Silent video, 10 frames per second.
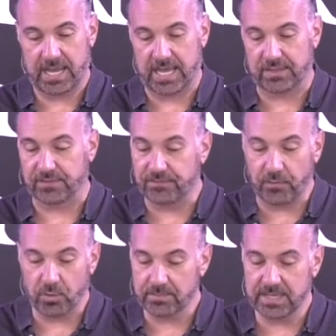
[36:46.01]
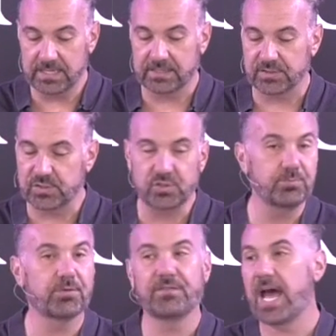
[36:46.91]
and the foremen and the
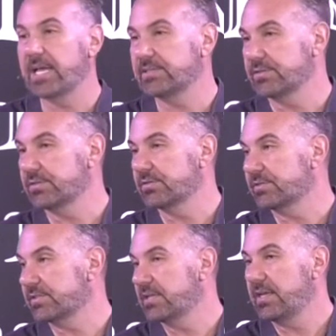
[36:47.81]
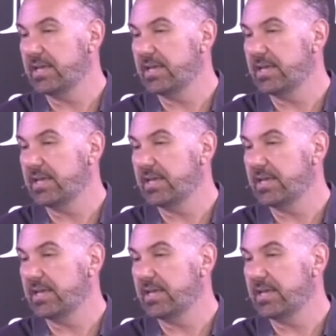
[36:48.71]
supervisors